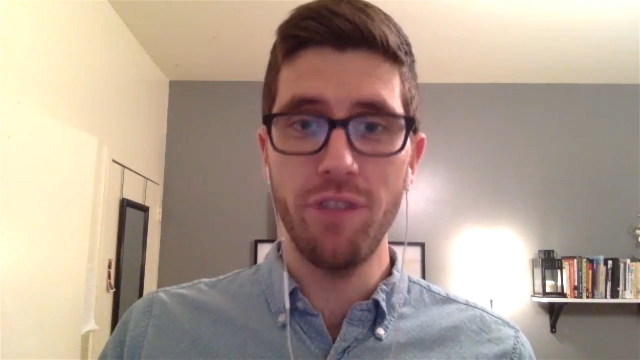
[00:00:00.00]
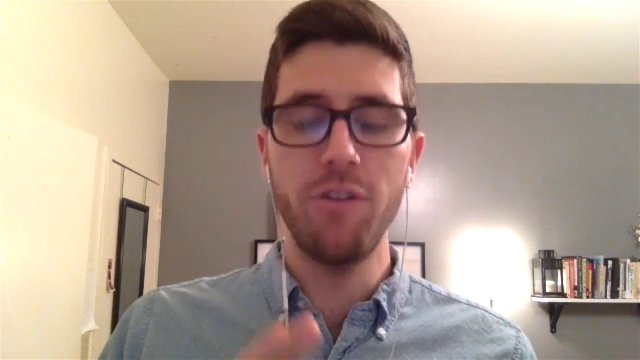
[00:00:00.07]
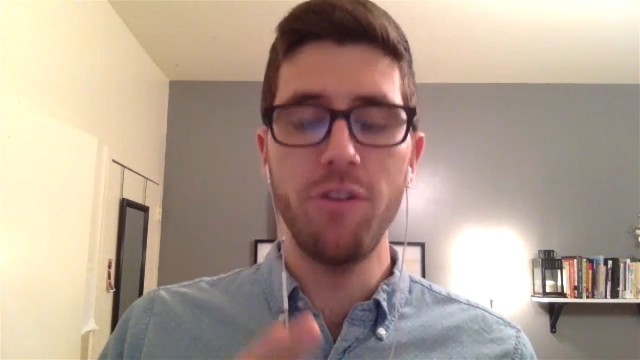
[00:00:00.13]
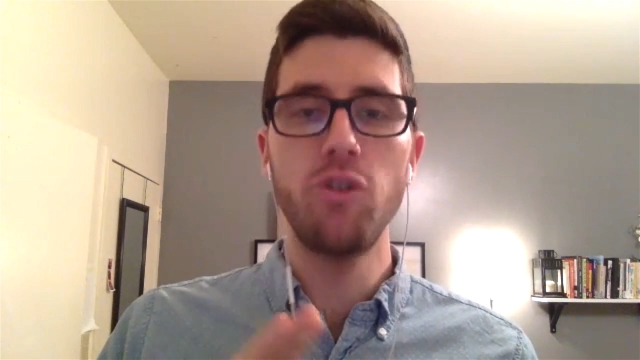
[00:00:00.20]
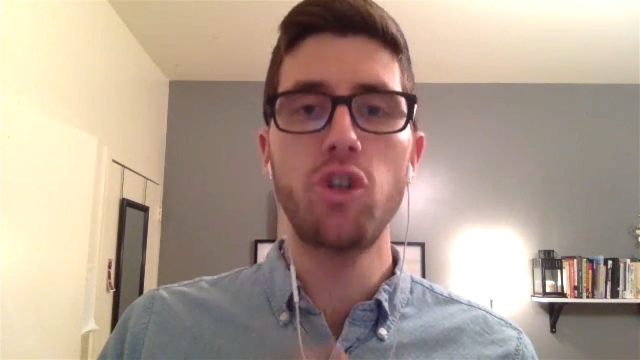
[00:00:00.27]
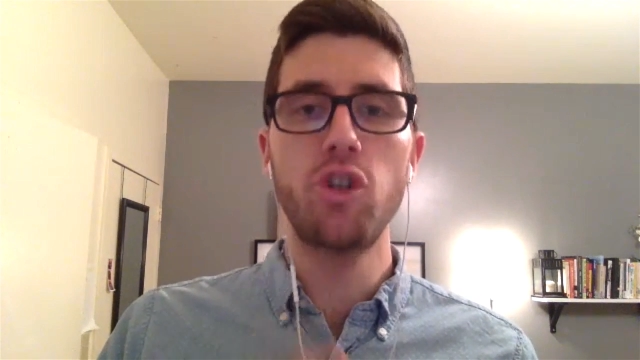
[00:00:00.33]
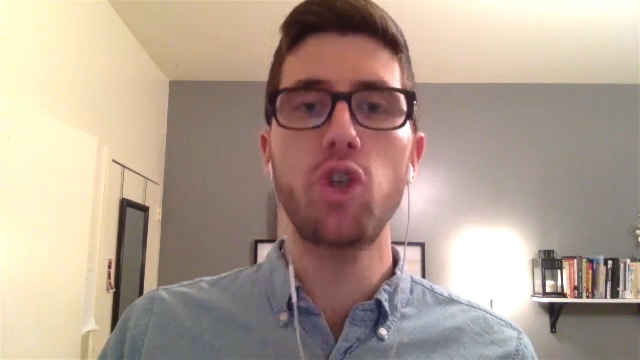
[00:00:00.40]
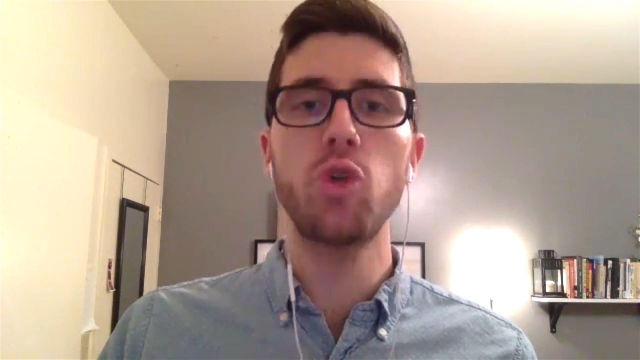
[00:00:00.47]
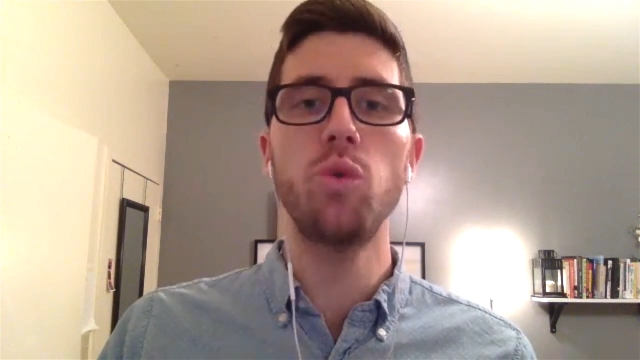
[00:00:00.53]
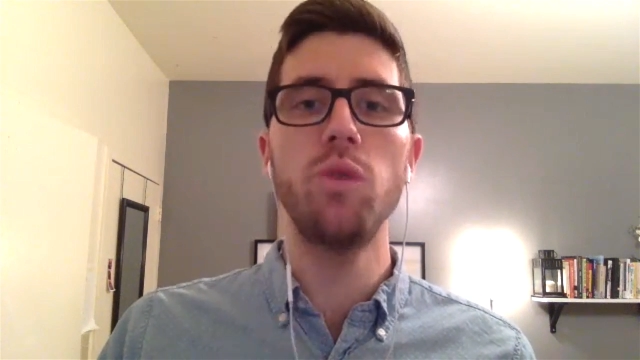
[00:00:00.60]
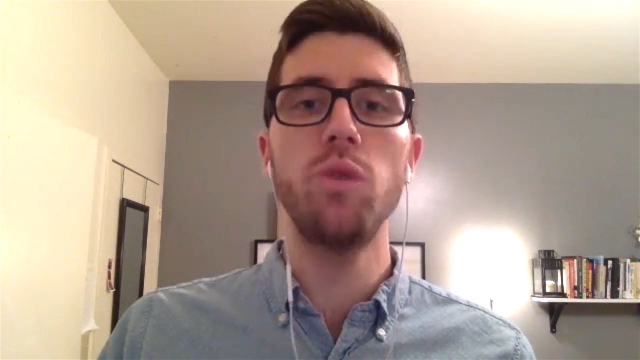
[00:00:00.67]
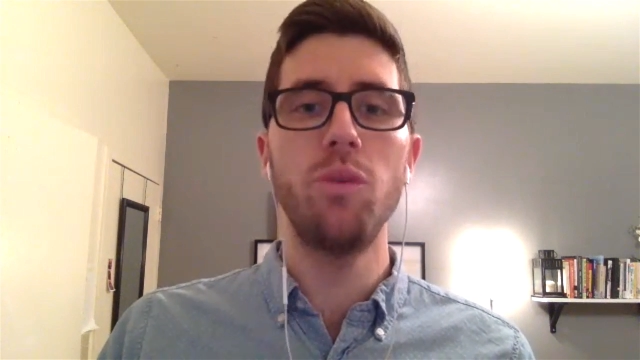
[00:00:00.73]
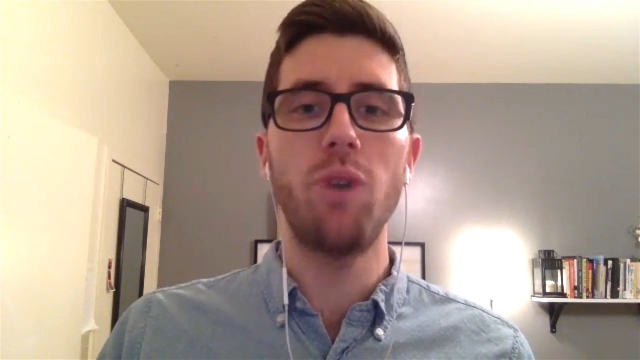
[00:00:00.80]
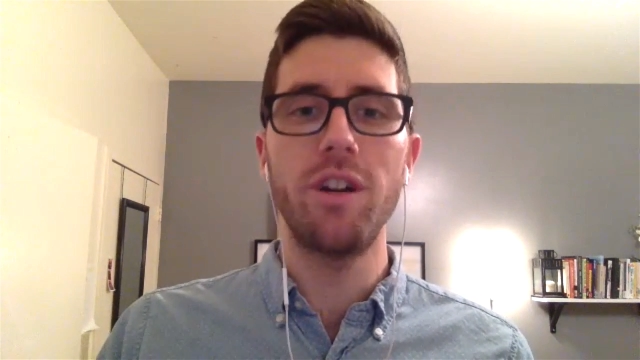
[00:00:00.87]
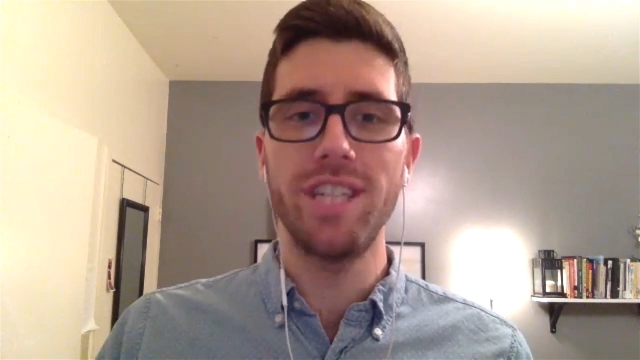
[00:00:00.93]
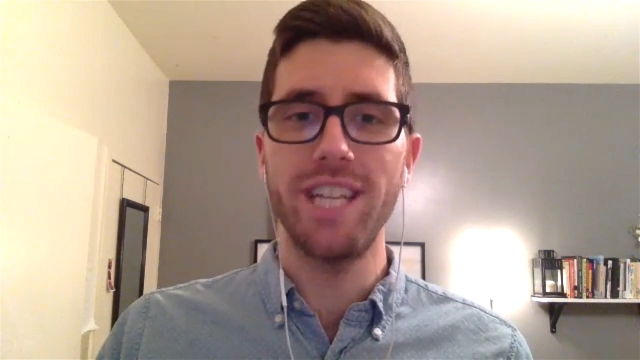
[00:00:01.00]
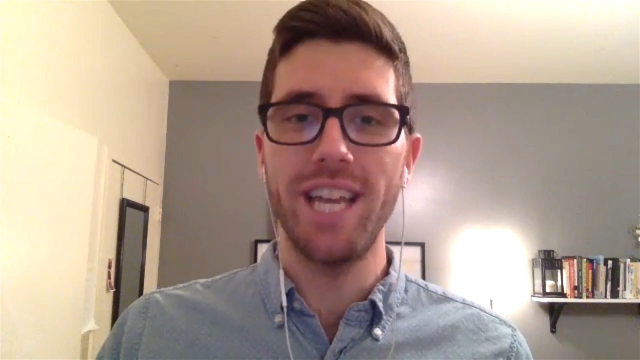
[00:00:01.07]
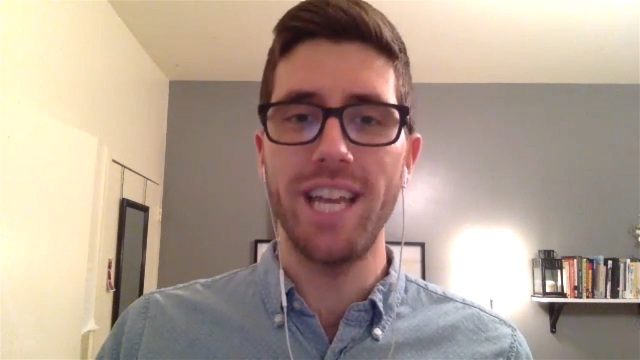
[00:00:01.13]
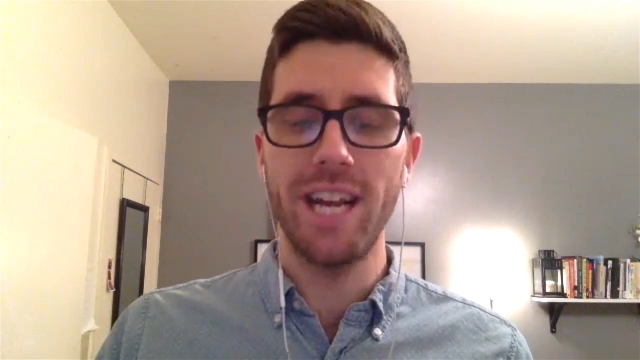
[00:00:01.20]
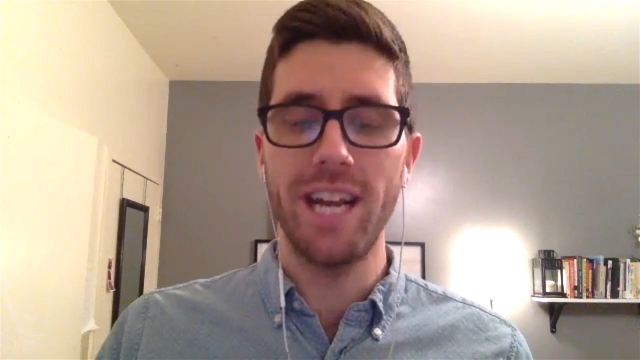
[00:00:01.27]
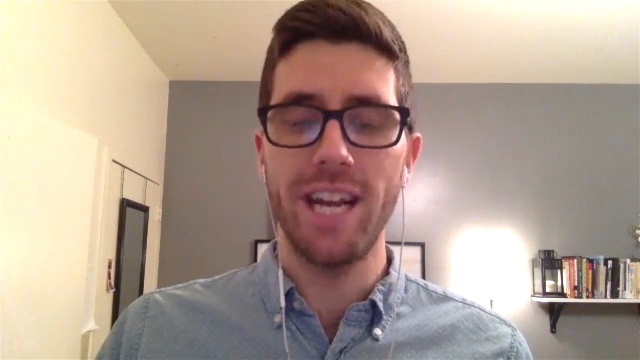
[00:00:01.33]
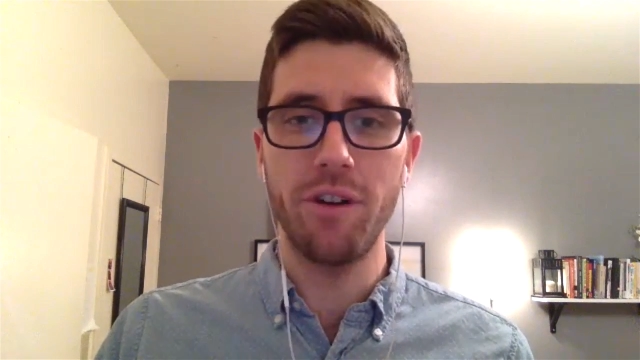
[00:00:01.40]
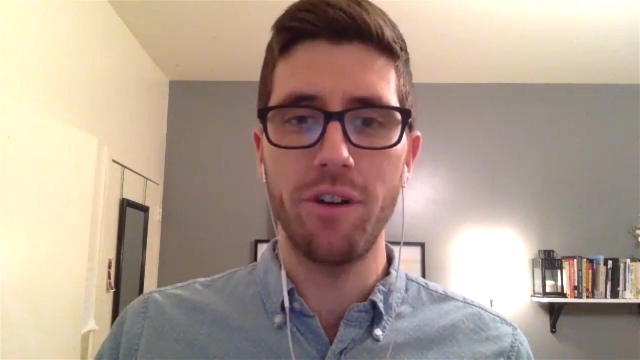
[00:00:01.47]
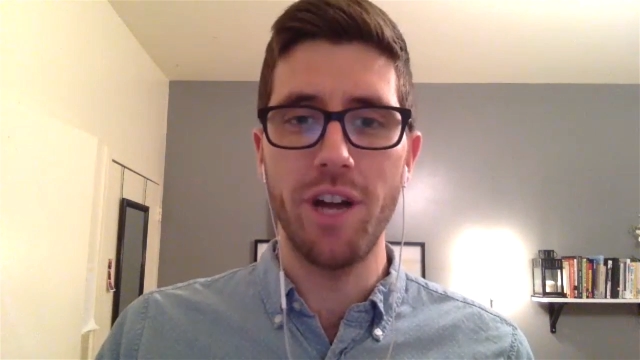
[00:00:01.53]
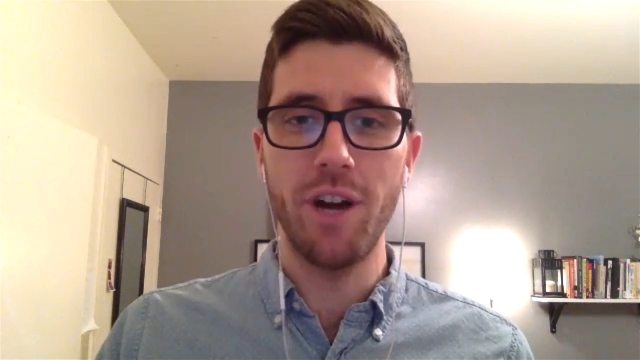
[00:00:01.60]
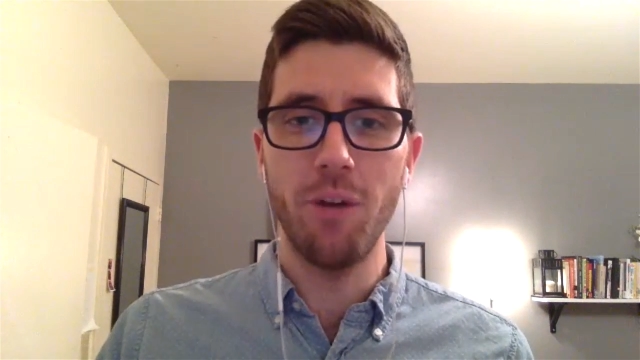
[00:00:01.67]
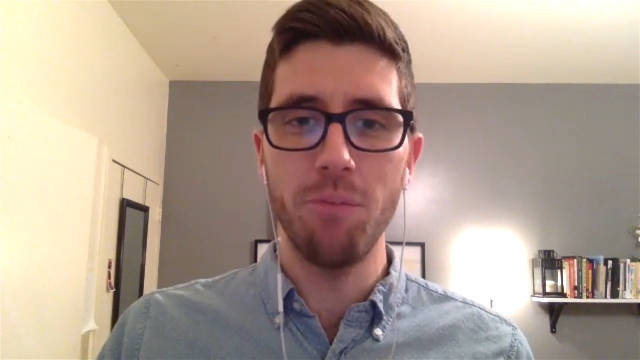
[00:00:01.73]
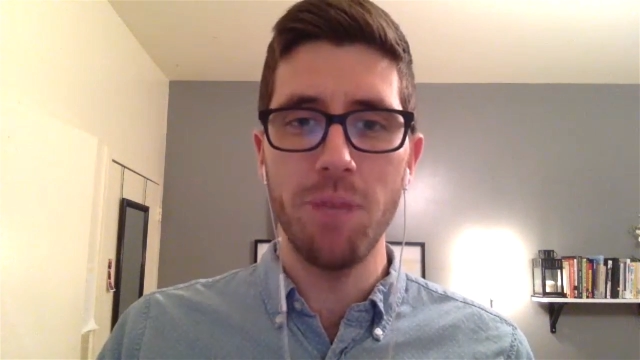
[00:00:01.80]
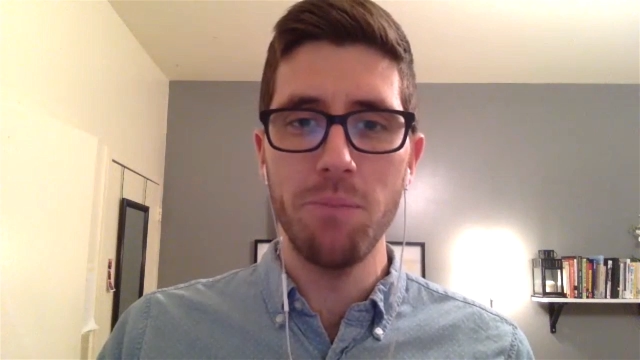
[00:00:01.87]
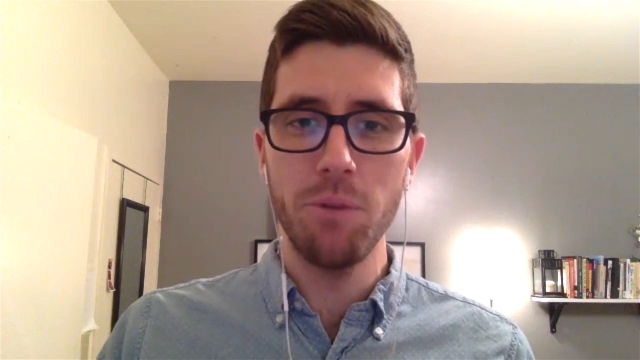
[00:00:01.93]
if you truly want to get out there and
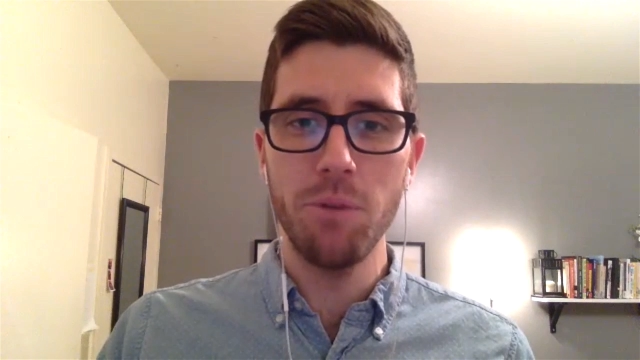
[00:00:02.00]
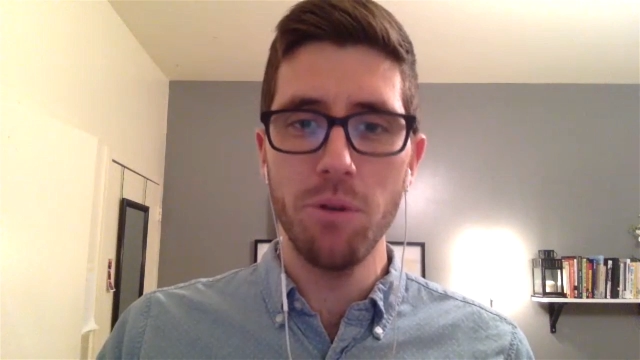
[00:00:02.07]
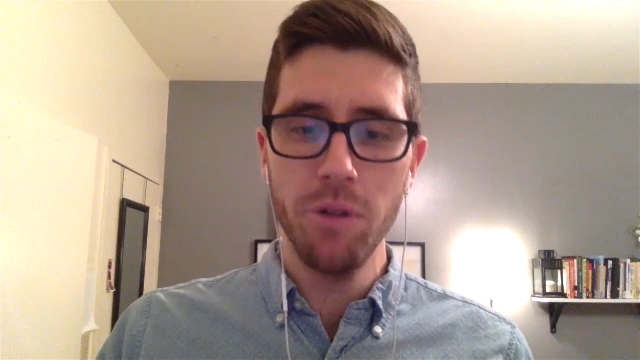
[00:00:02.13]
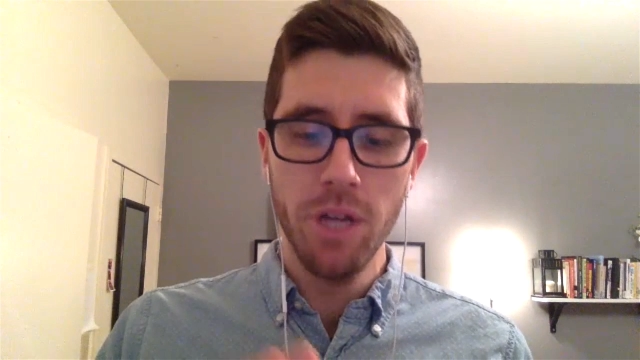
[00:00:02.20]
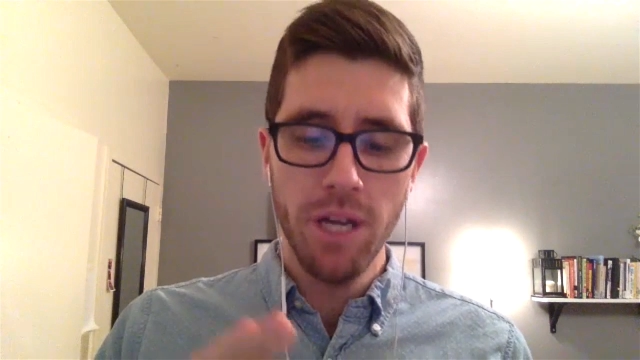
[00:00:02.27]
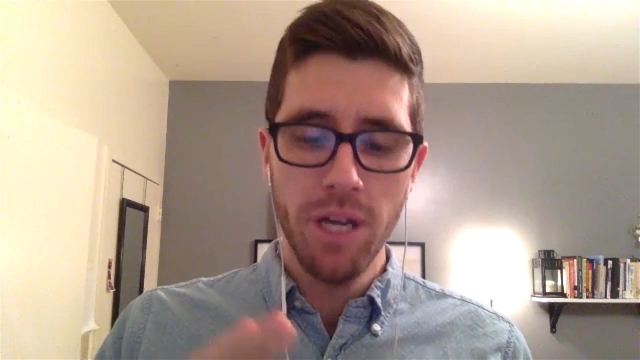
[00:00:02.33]
help people,